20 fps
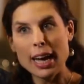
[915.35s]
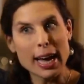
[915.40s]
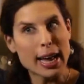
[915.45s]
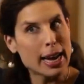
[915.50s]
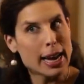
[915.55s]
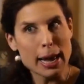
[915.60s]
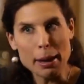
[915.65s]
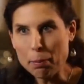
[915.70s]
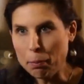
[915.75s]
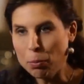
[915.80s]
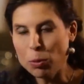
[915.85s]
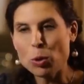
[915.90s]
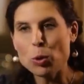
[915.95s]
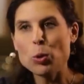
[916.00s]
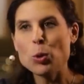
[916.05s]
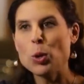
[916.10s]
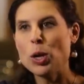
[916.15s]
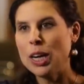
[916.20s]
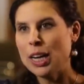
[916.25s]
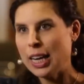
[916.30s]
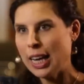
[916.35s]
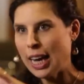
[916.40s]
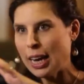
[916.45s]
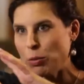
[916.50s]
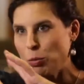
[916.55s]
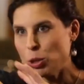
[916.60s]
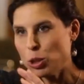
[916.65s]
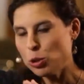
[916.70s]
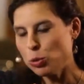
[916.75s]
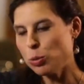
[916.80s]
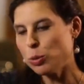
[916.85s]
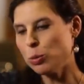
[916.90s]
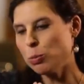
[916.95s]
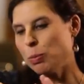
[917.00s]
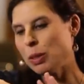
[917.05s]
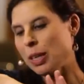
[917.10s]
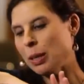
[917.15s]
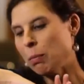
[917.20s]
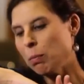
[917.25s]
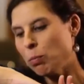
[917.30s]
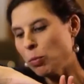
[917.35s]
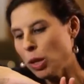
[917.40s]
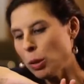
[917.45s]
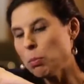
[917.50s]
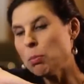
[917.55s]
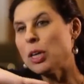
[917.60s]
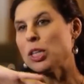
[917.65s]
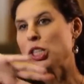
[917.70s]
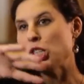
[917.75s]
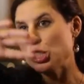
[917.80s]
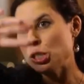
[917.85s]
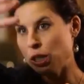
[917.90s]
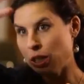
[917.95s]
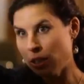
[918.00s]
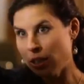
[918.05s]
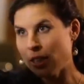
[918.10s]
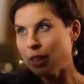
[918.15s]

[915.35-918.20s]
Aleppo and which would be much